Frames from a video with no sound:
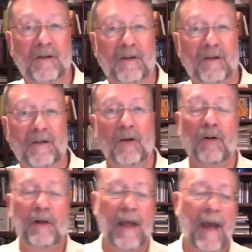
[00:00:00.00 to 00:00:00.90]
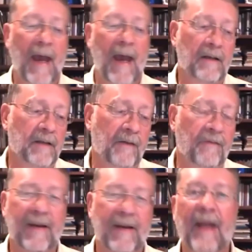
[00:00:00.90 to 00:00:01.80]
Look at
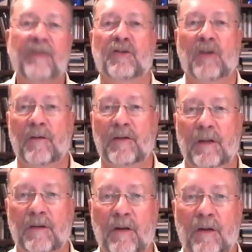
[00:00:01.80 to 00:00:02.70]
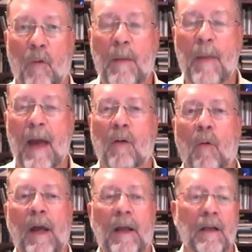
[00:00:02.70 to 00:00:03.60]
financial services. Way back
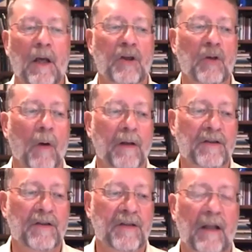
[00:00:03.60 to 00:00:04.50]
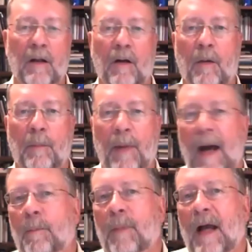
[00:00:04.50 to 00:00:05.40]
when you wanted to sell or buy
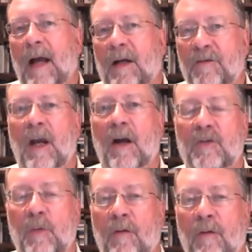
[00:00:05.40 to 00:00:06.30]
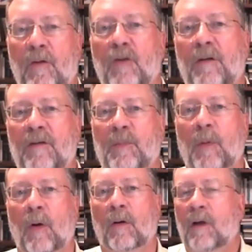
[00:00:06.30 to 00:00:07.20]
a block of shares with a full service
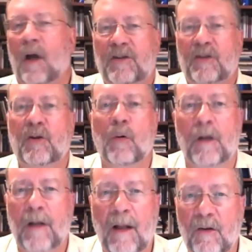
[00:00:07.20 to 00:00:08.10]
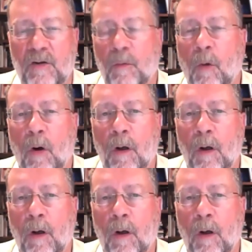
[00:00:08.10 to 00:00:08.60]
broker, it cost you $200 or more.